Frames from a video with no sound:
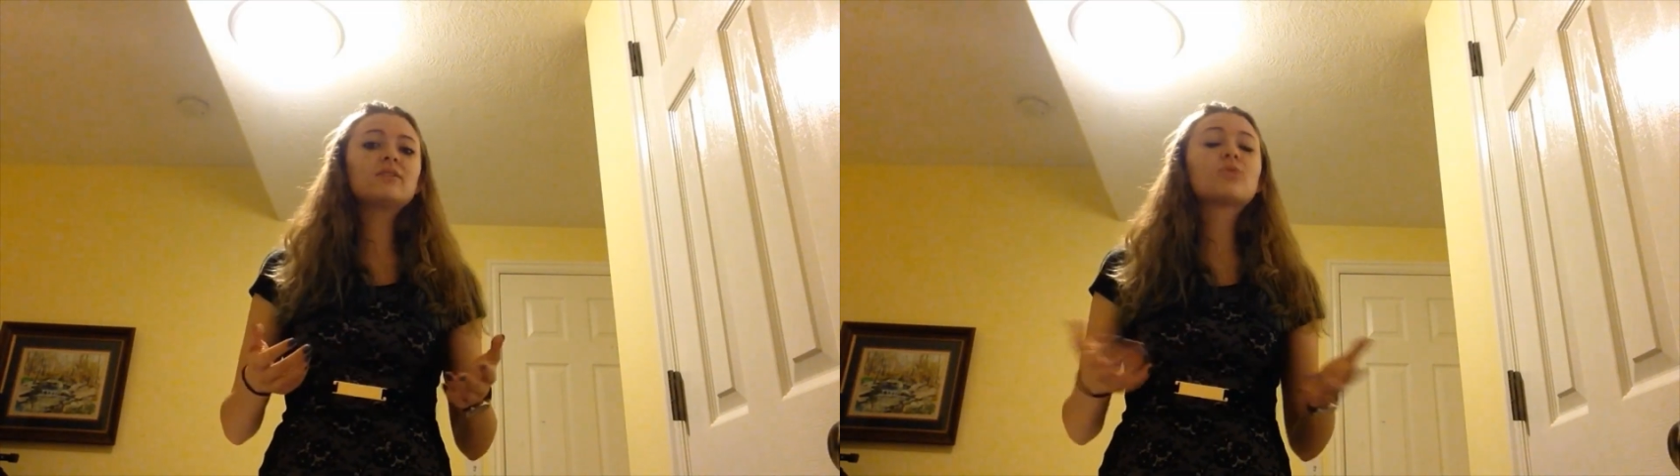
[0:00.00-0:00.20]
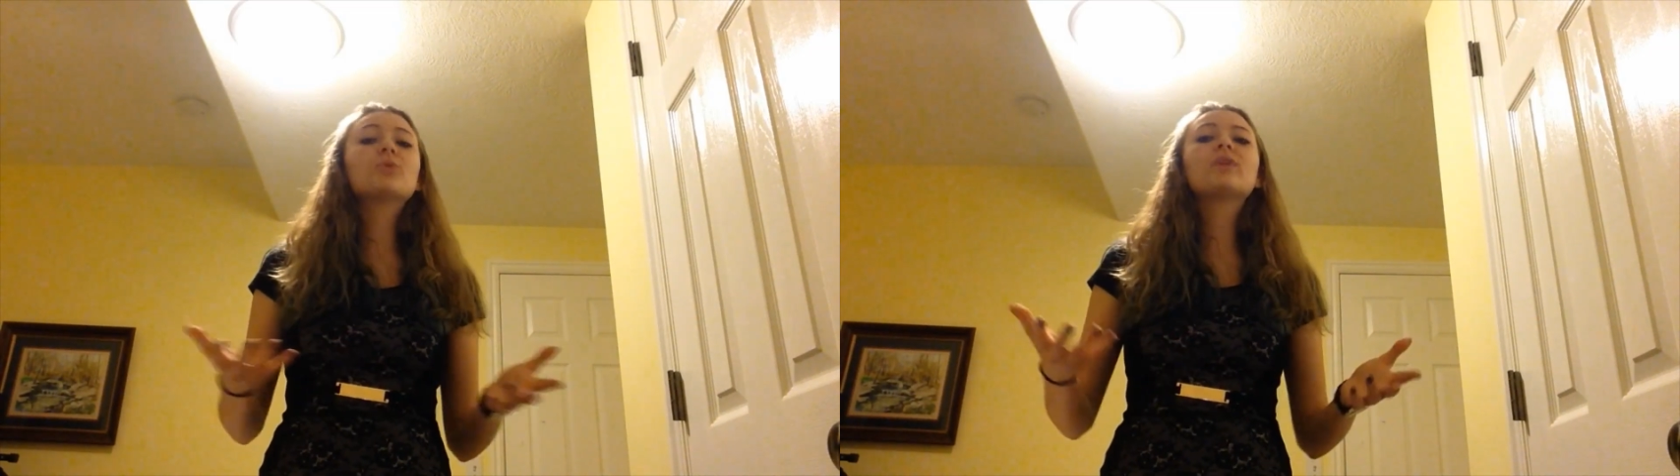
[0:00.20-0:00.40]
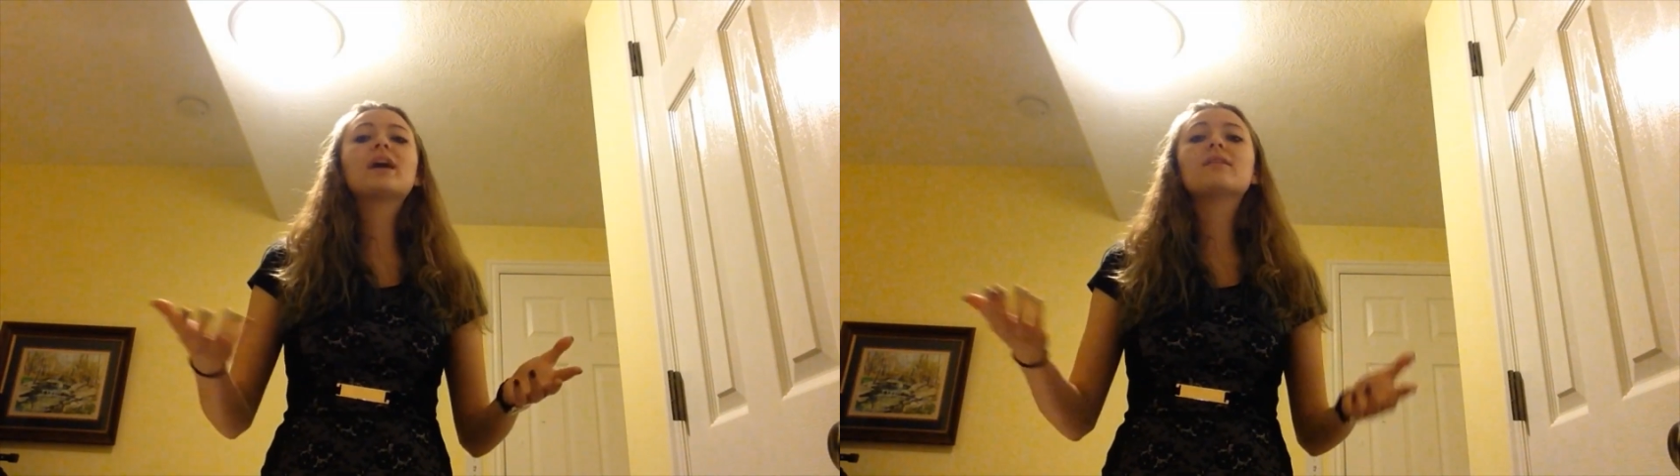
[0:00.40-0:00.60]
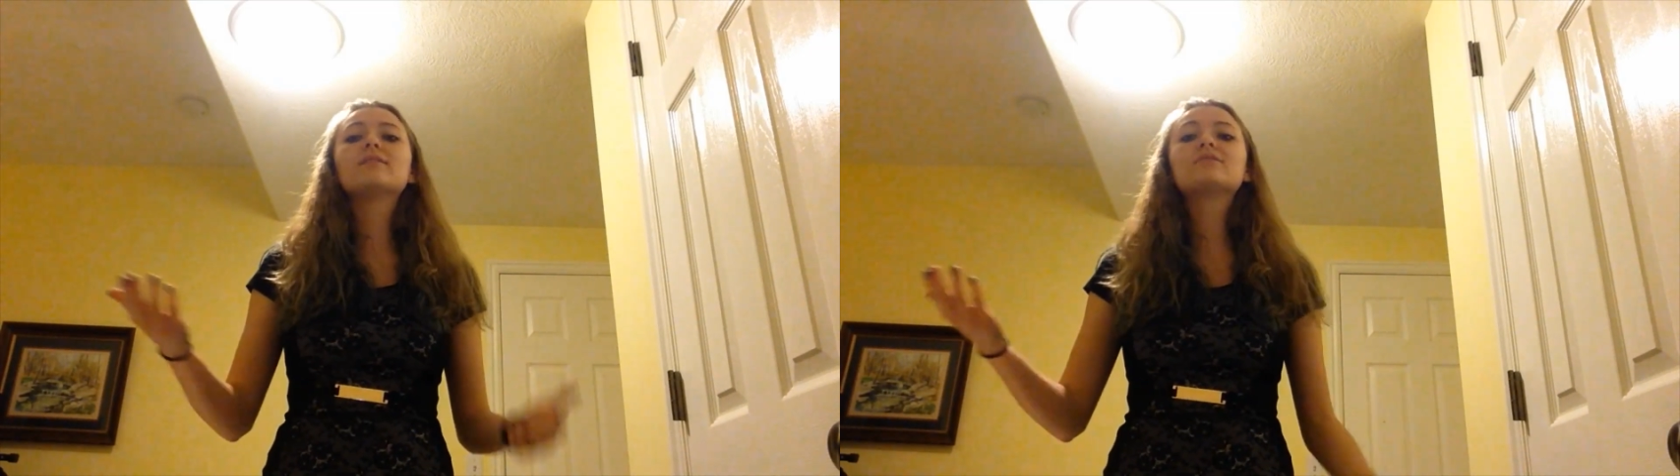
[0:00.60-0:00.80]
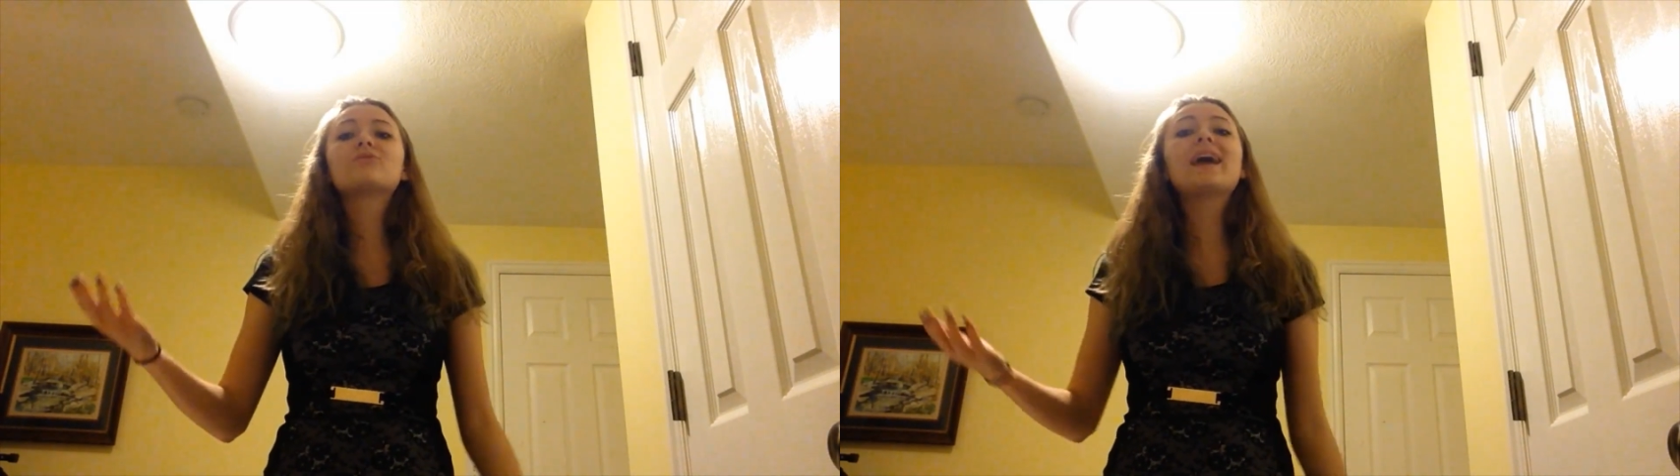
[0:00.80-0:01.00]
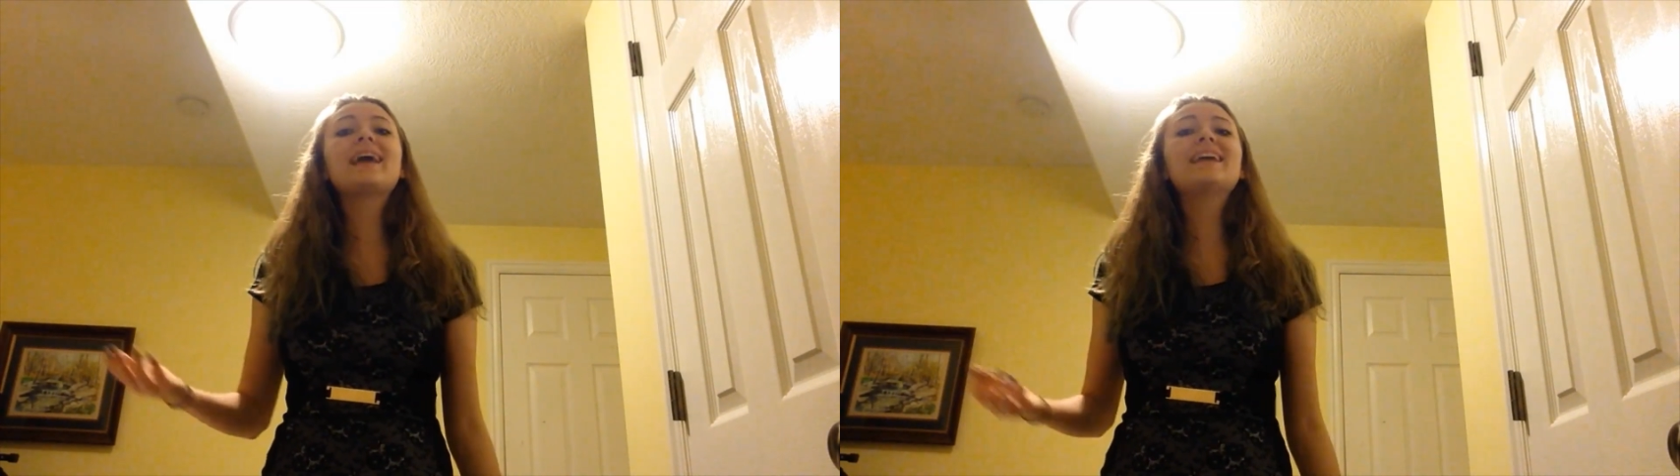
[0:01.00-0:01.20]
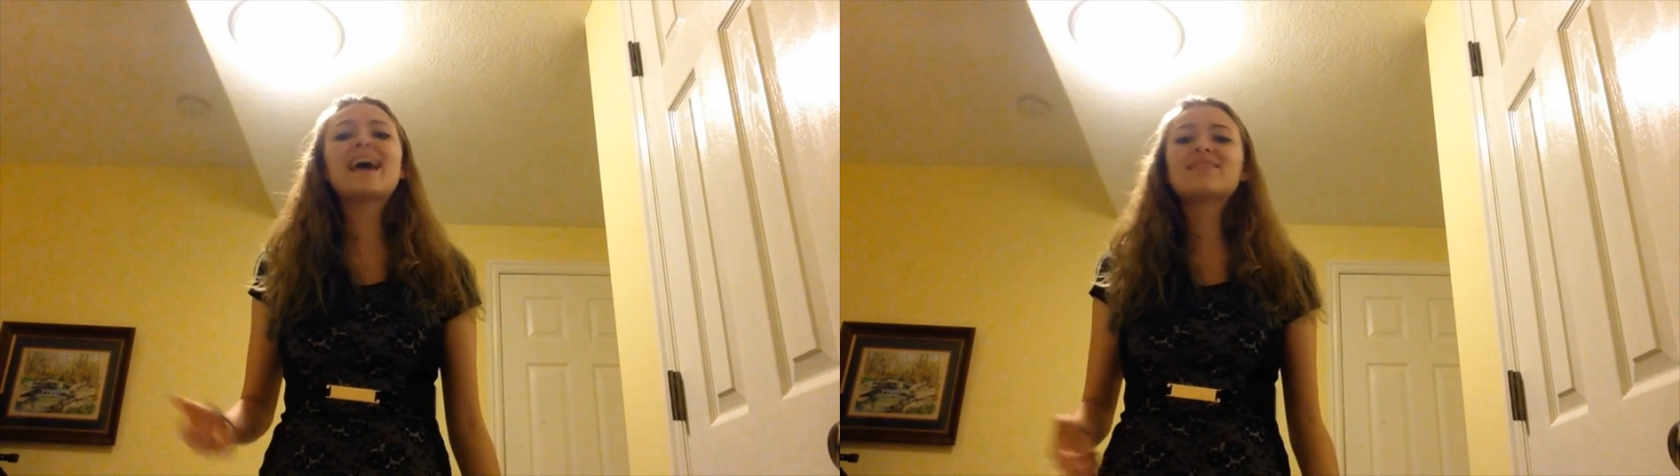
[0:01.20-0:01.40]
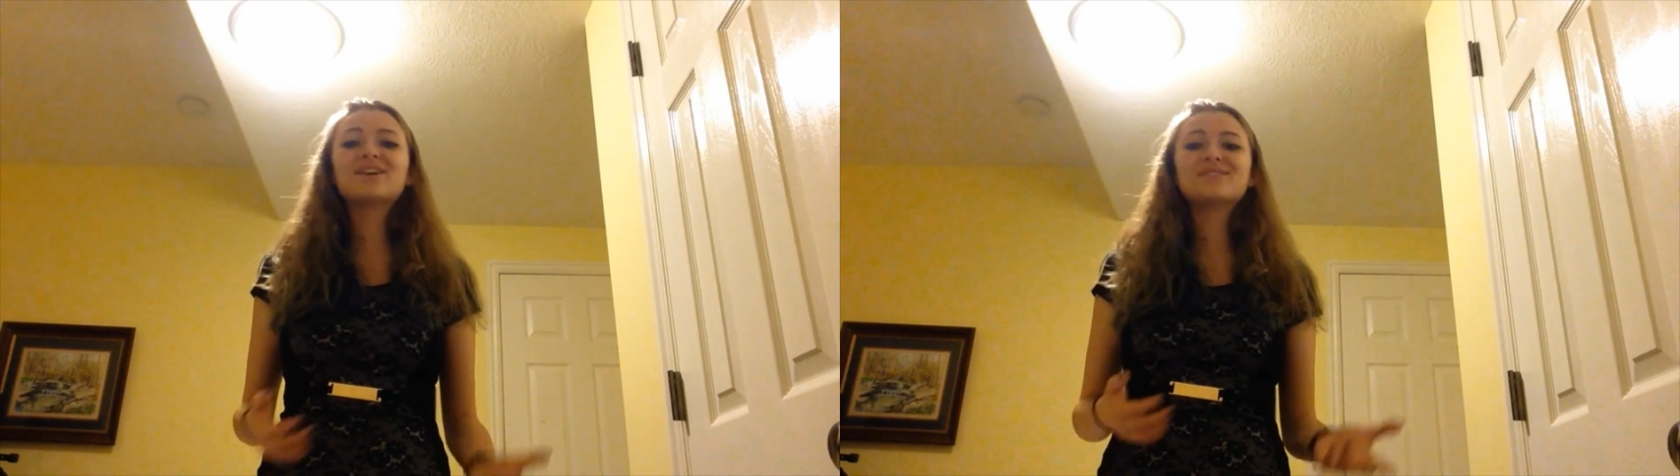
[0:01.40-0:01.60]
Through their trade
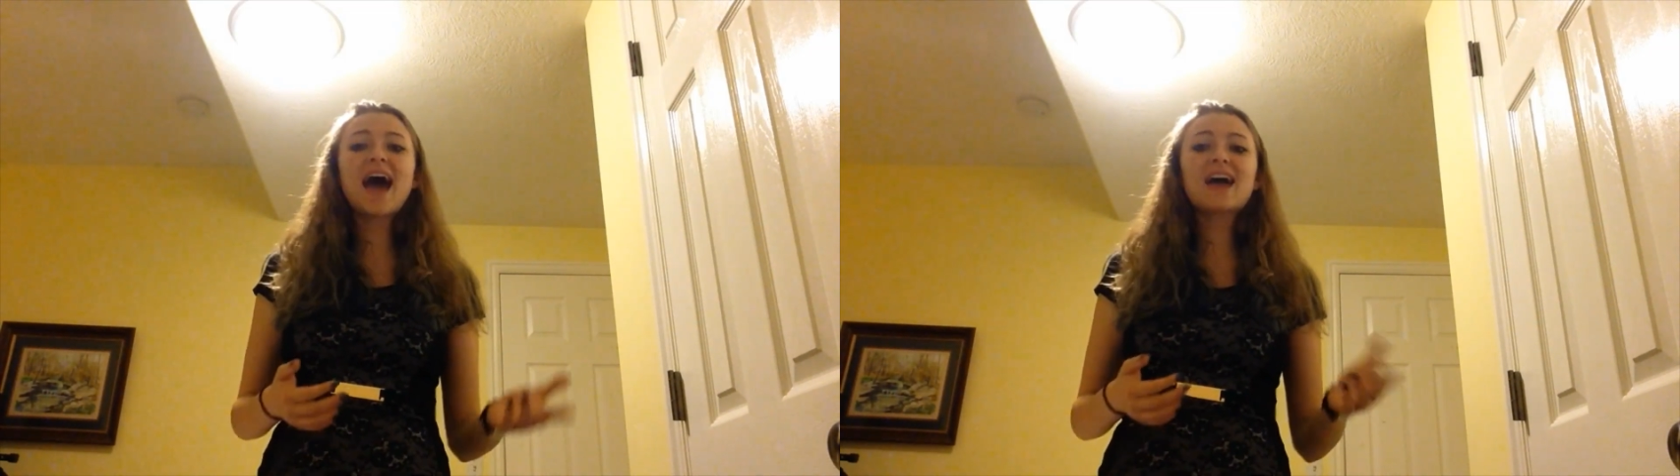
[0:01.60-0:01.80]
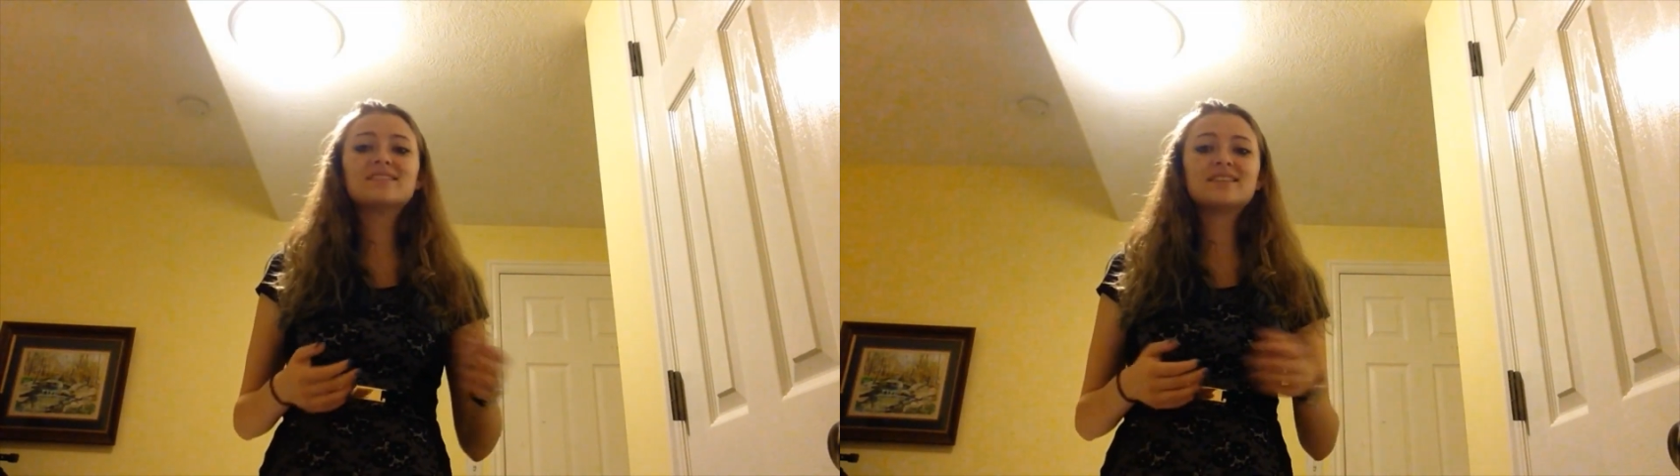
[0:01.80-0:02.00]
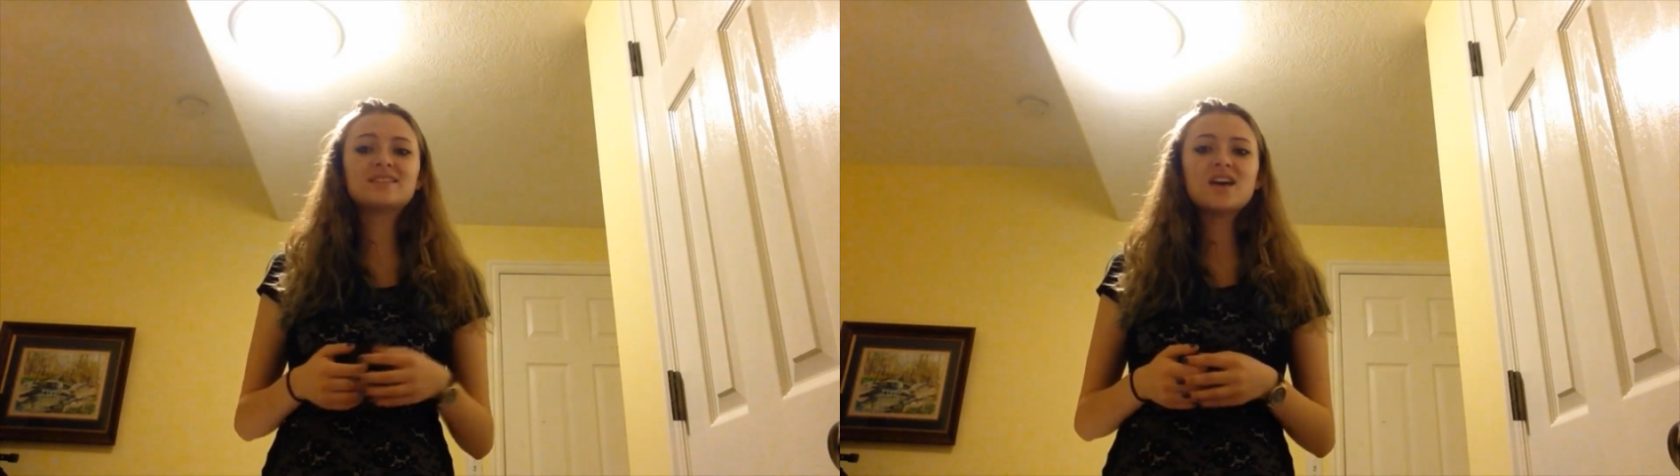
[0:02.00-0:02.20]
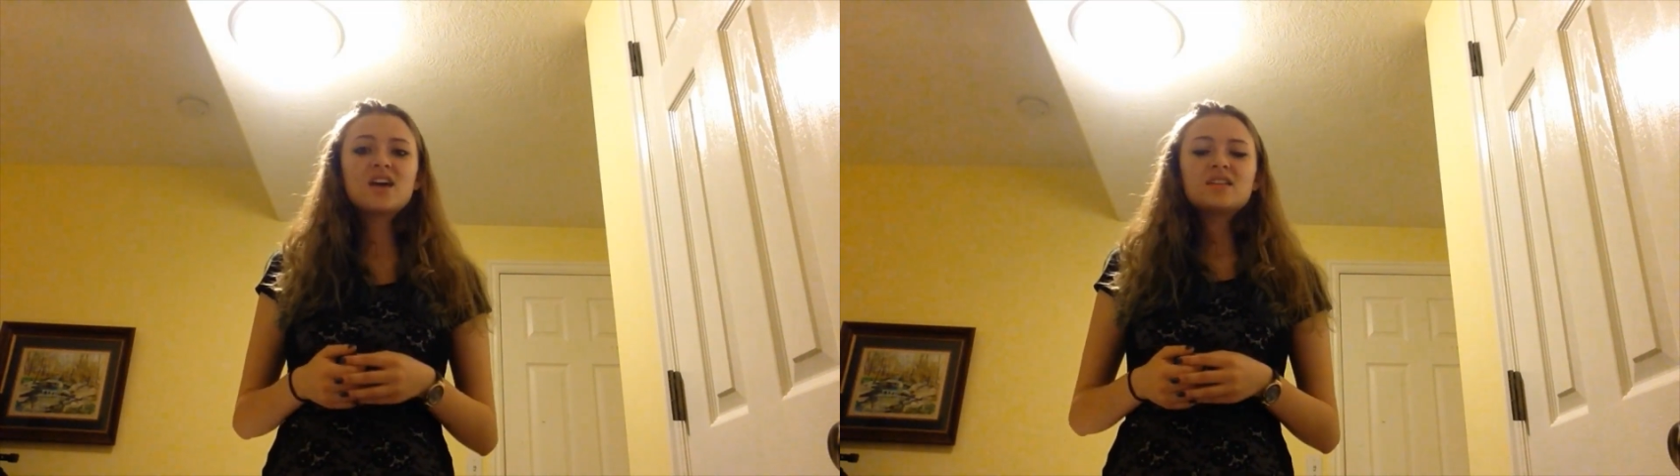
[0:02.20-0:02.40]
and their taxes,